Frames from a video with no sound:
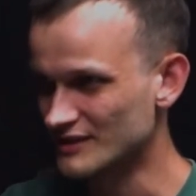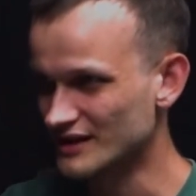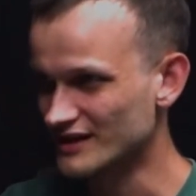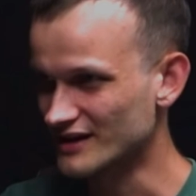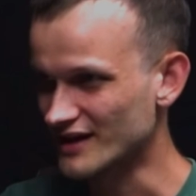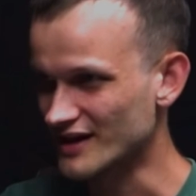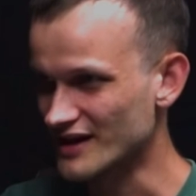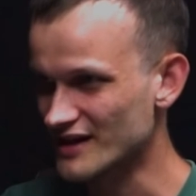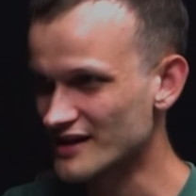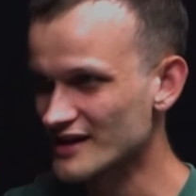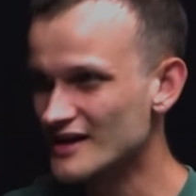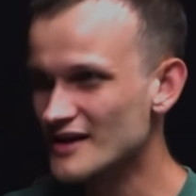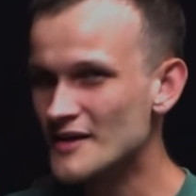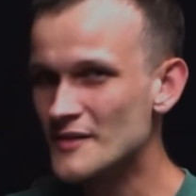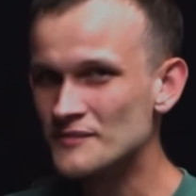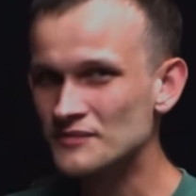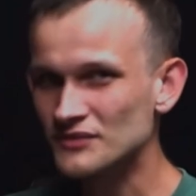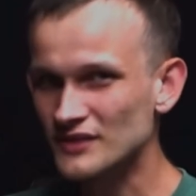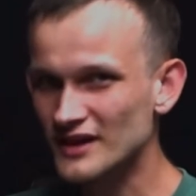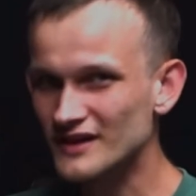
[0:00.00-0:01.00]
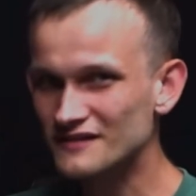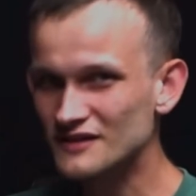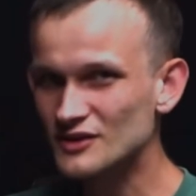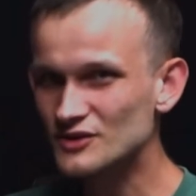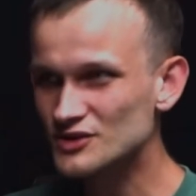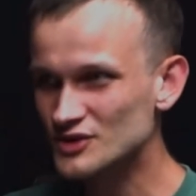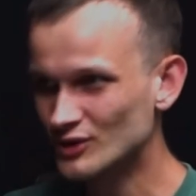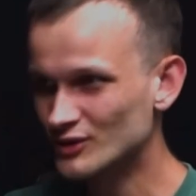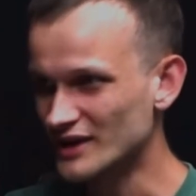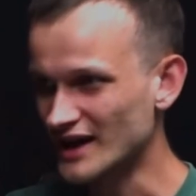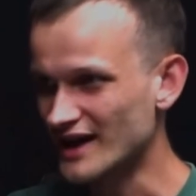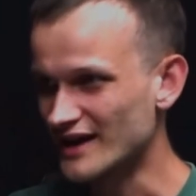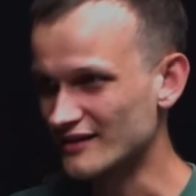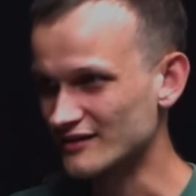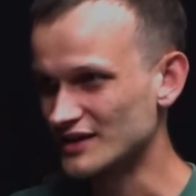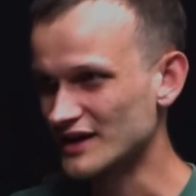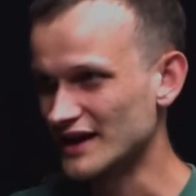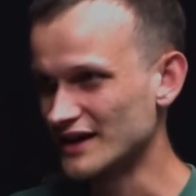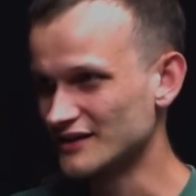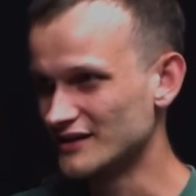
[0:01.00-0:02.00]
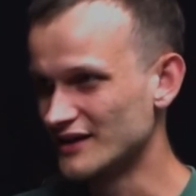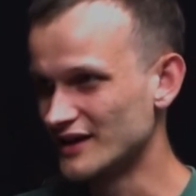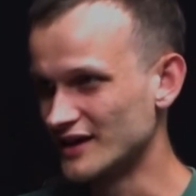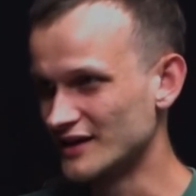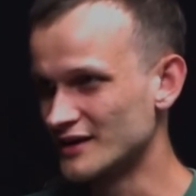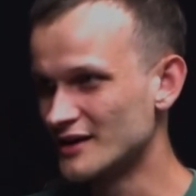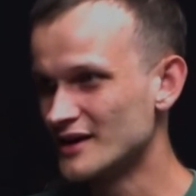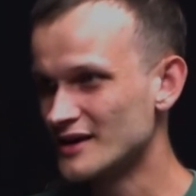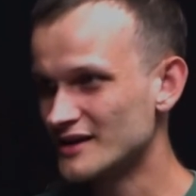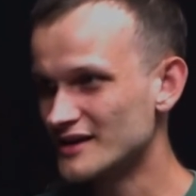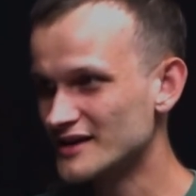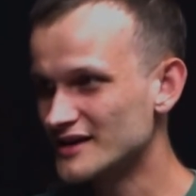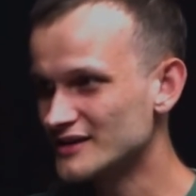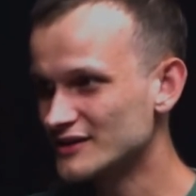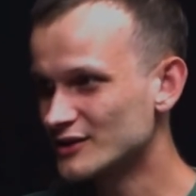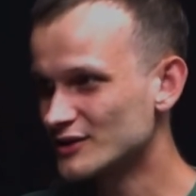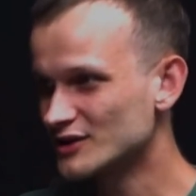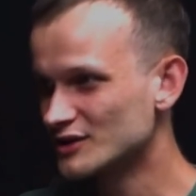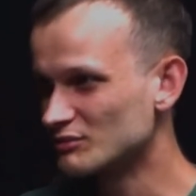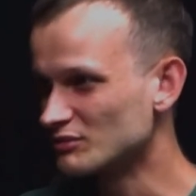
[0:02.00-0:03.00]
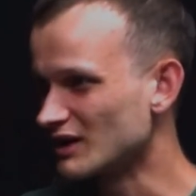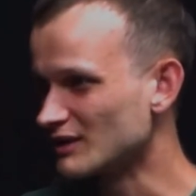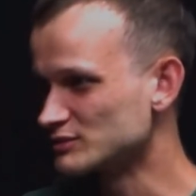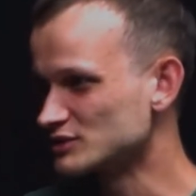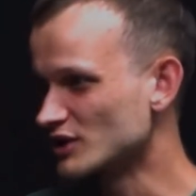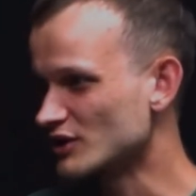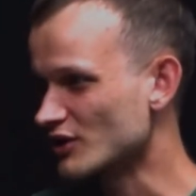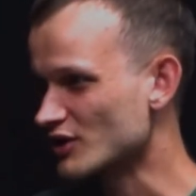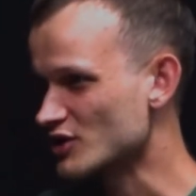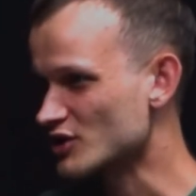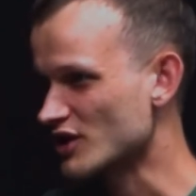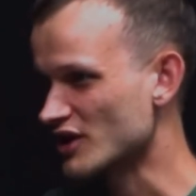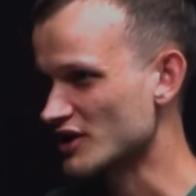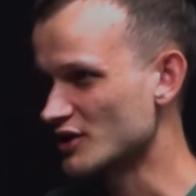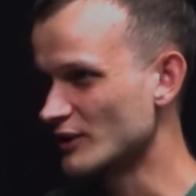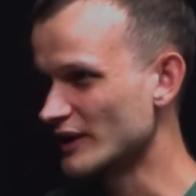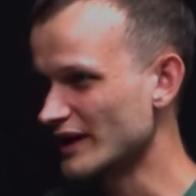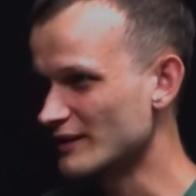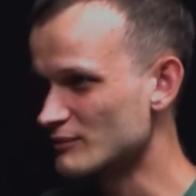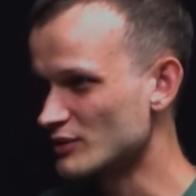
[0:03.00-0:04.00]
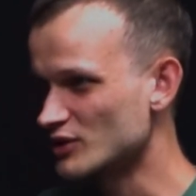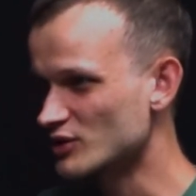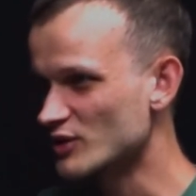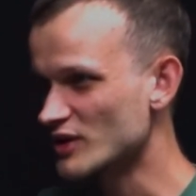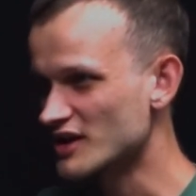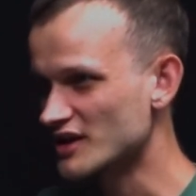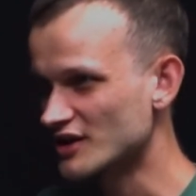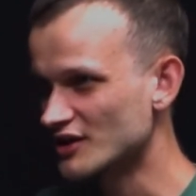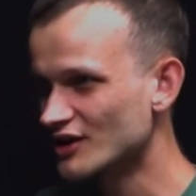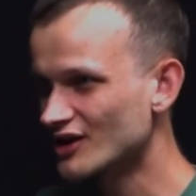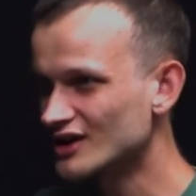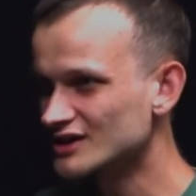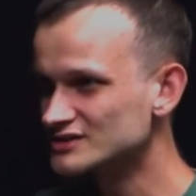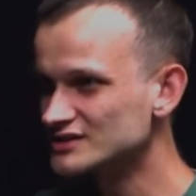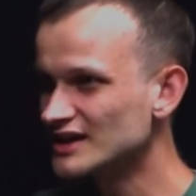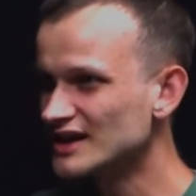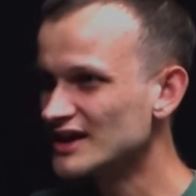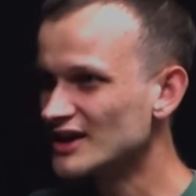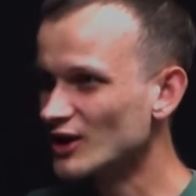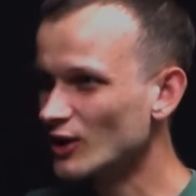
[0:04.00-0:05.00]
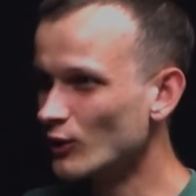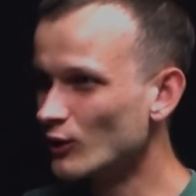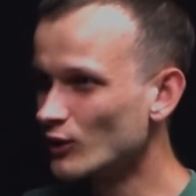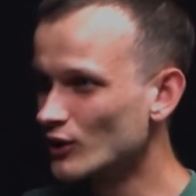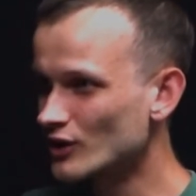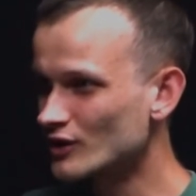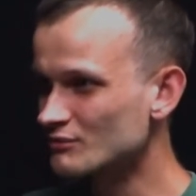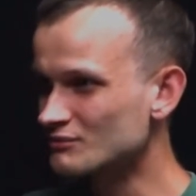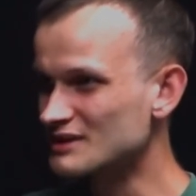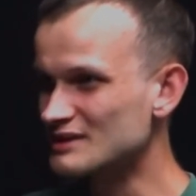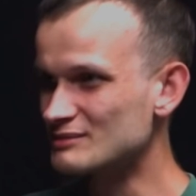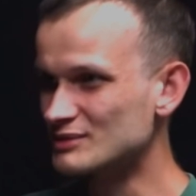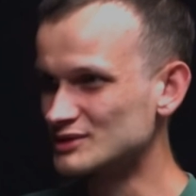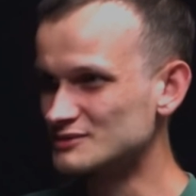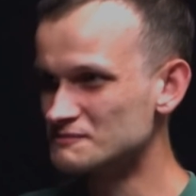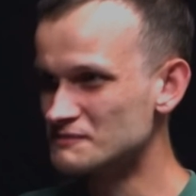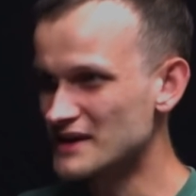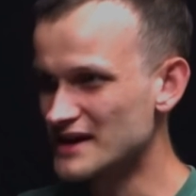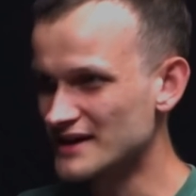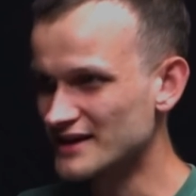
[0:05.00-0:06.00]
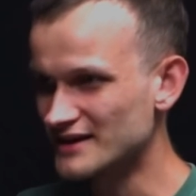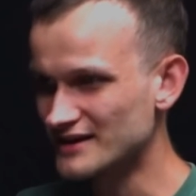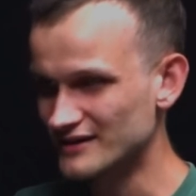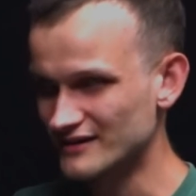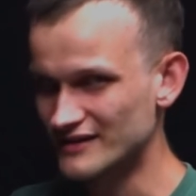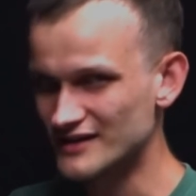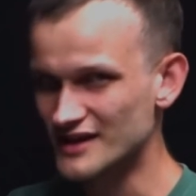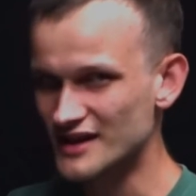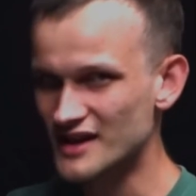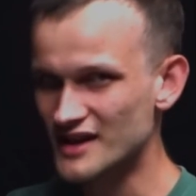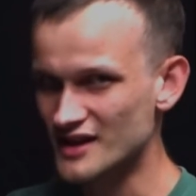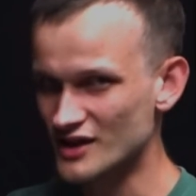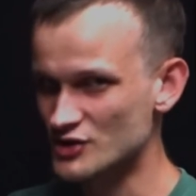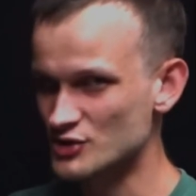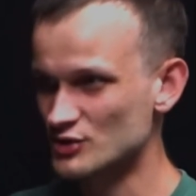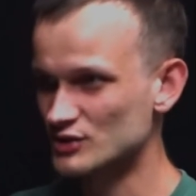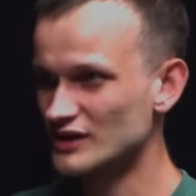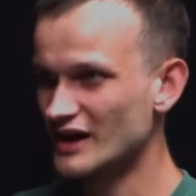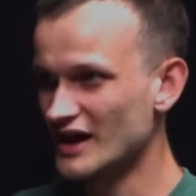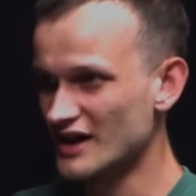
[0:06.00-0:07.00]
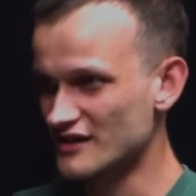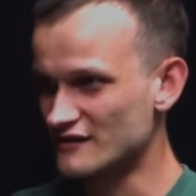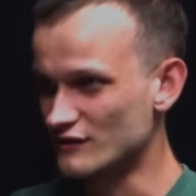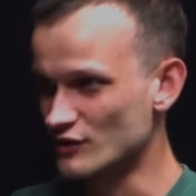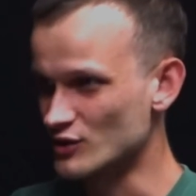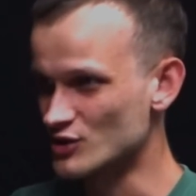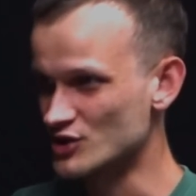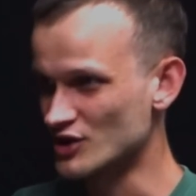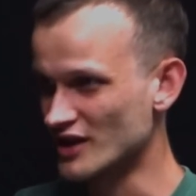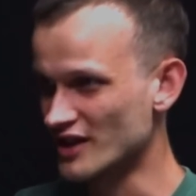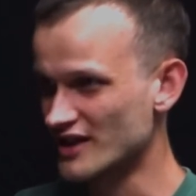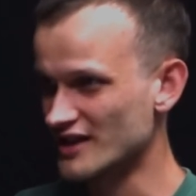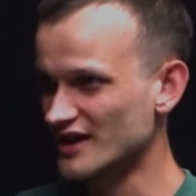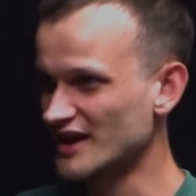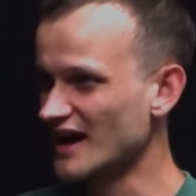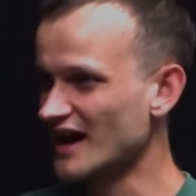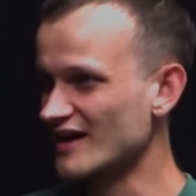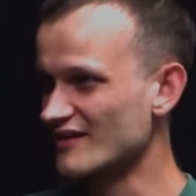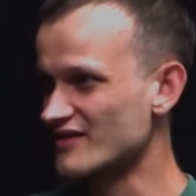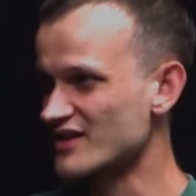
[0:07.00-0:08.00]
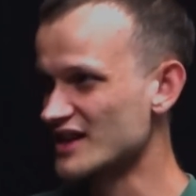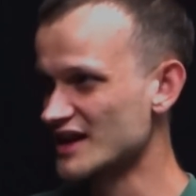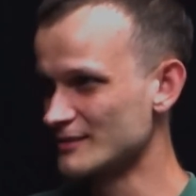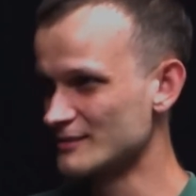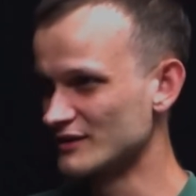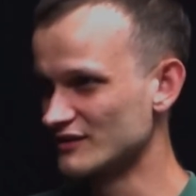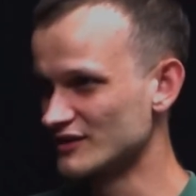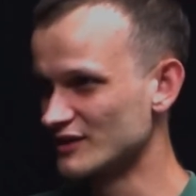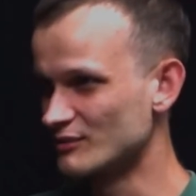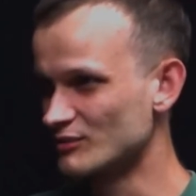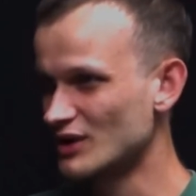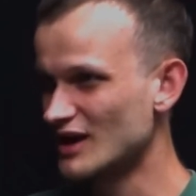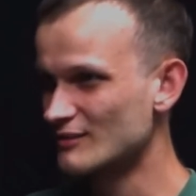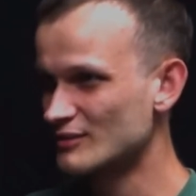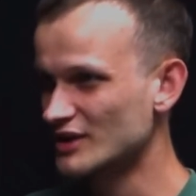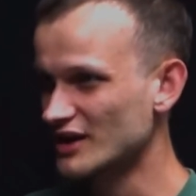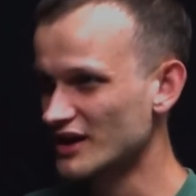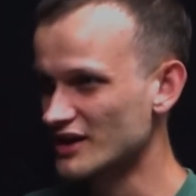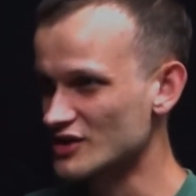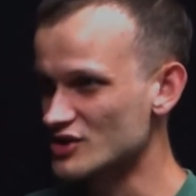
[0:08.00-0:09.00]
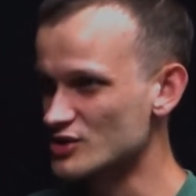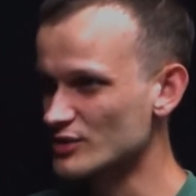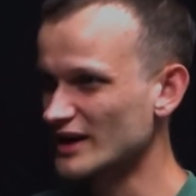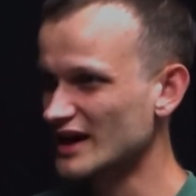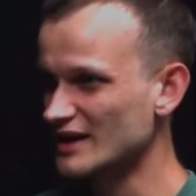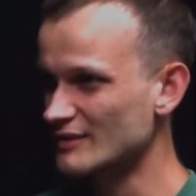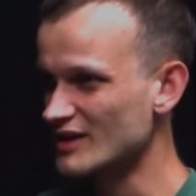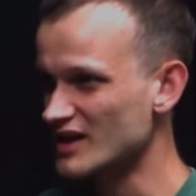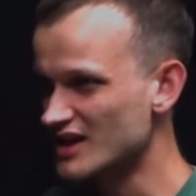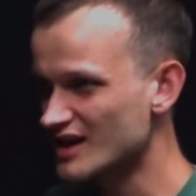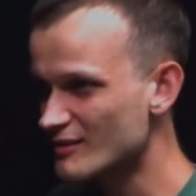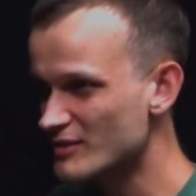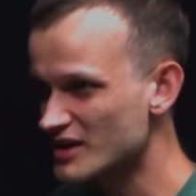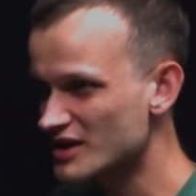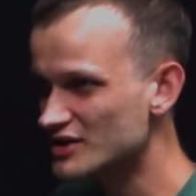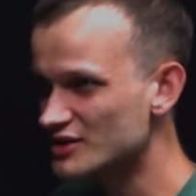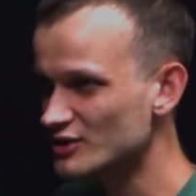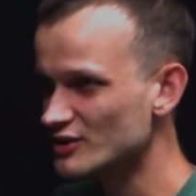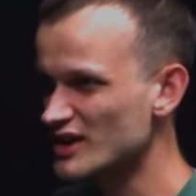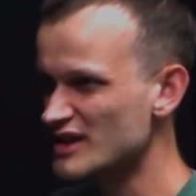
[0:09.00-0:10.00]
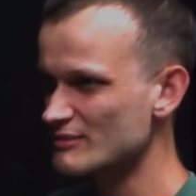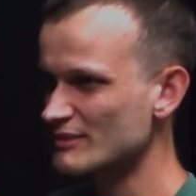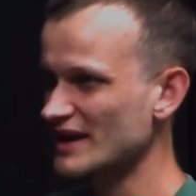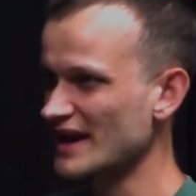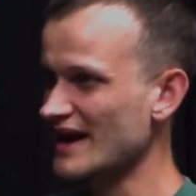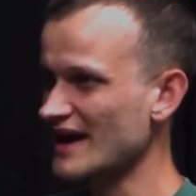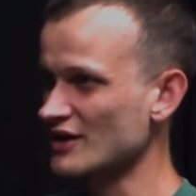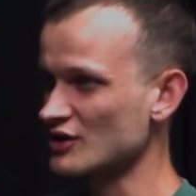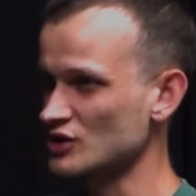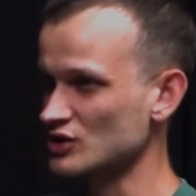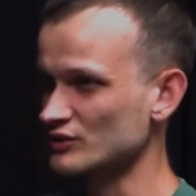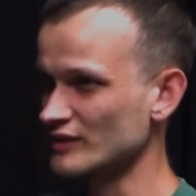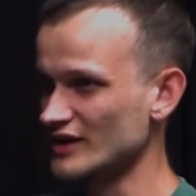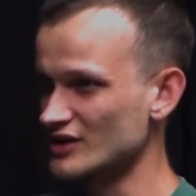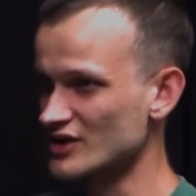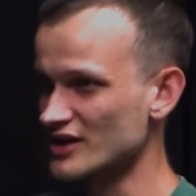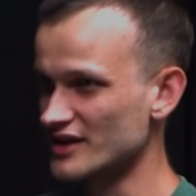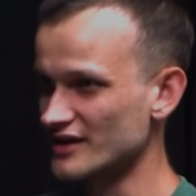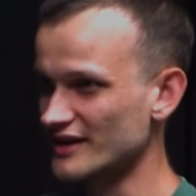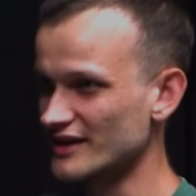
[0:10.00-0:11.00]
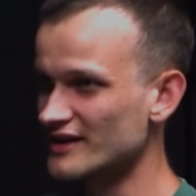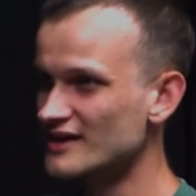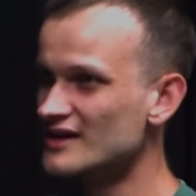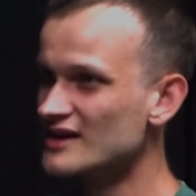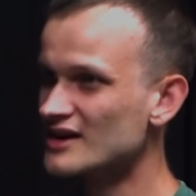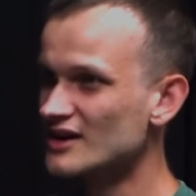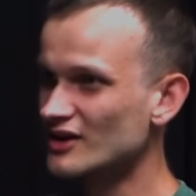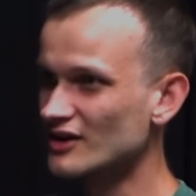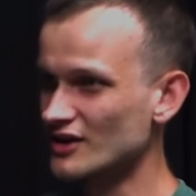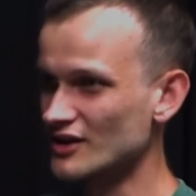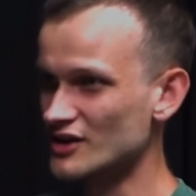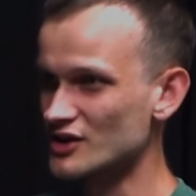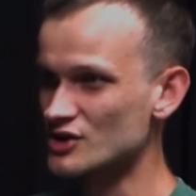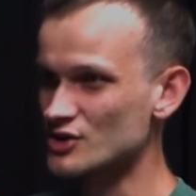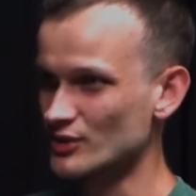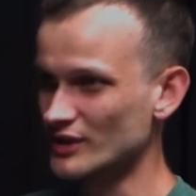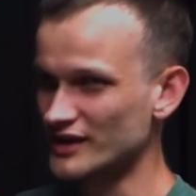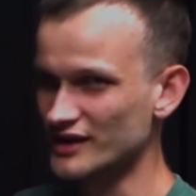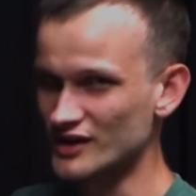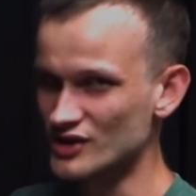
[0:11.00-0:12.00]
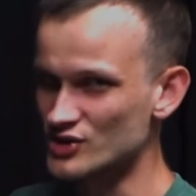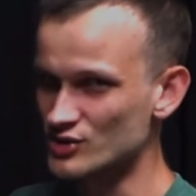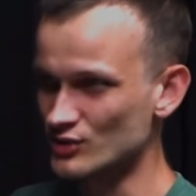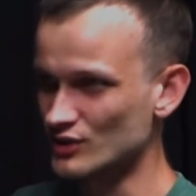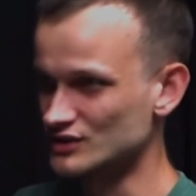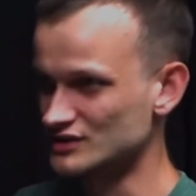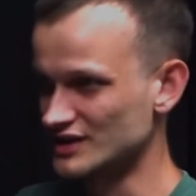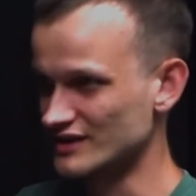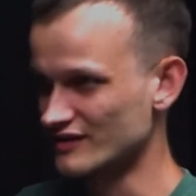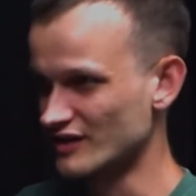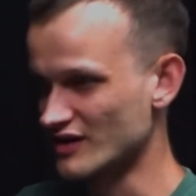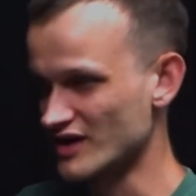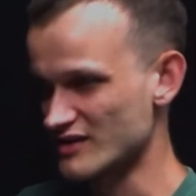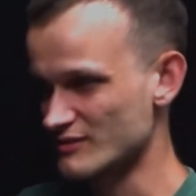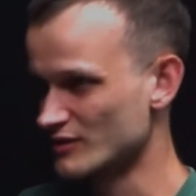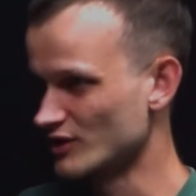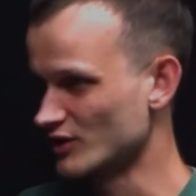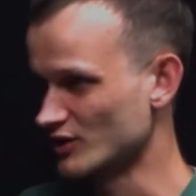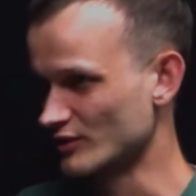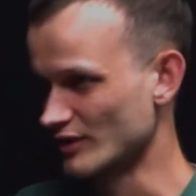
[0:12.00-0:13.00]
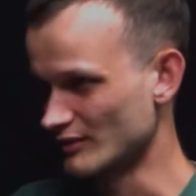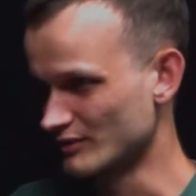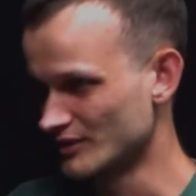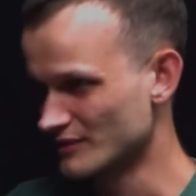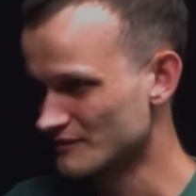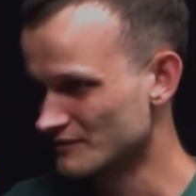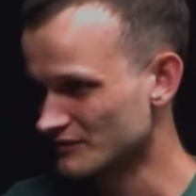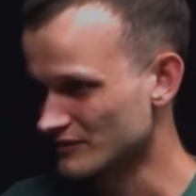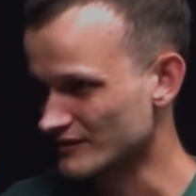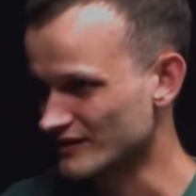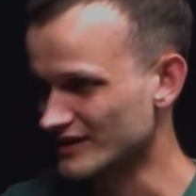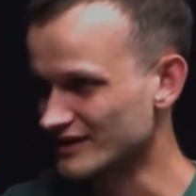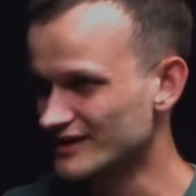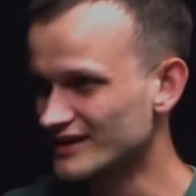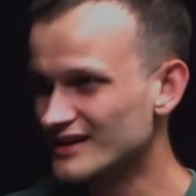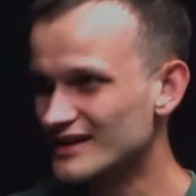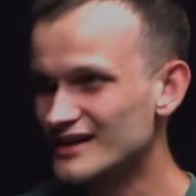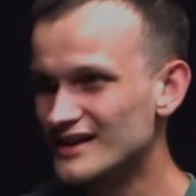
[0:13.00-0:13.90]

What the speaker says: Because if you don't have that, then either the public goods just don't get produced at all, or people make like centralized versions that have some of the properties and try to be substitutes, but actually just like concentrate control in a very small group, right?